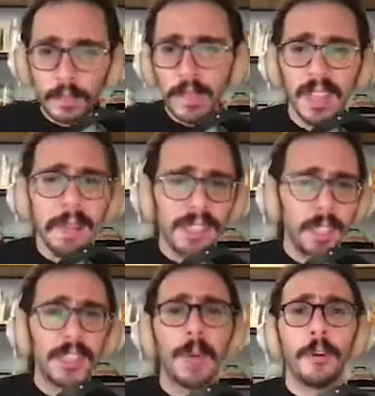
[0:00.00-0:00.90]
the
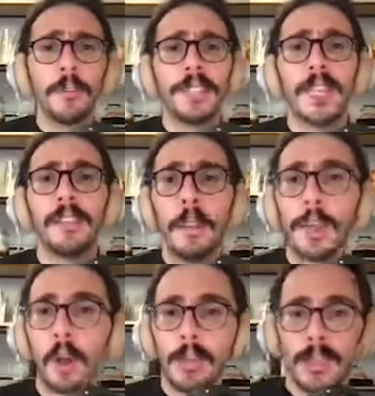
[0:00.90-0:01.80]
messages that we received
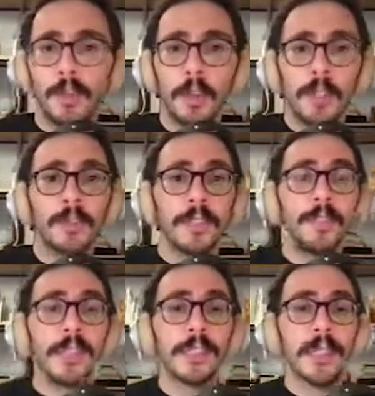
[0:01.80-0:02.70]
about calls and voice notes, and you
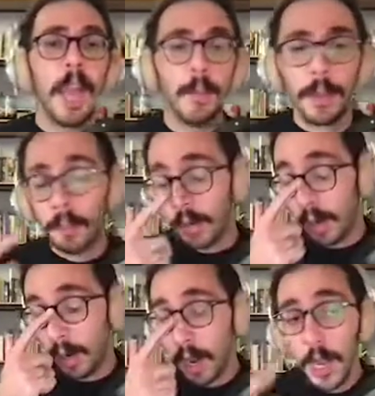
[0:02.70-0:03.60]
can see how people
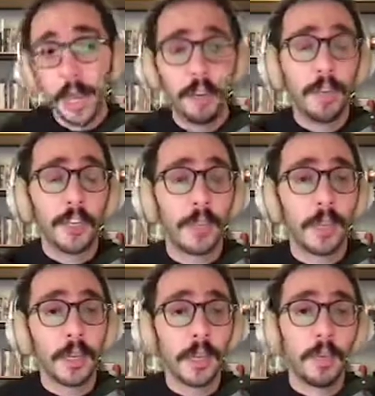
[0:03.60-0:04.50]
are
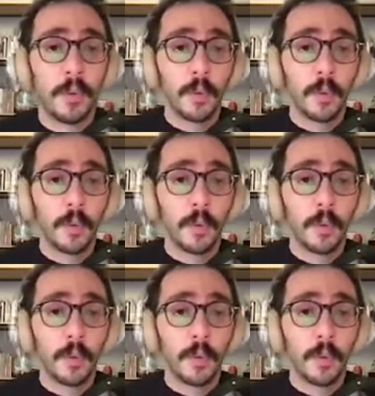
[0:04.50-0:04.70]
frustrated. And for the